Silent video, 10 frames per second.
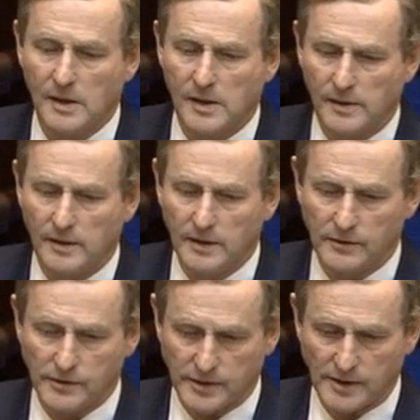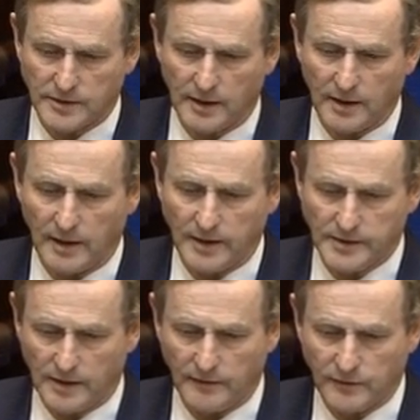Leaders, as
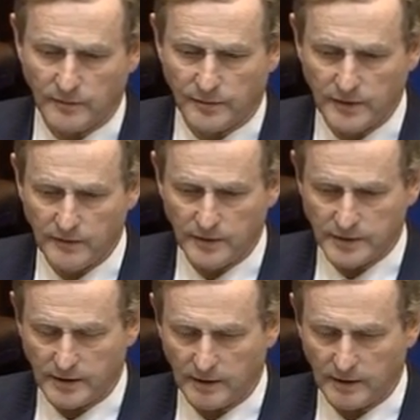they have done previously,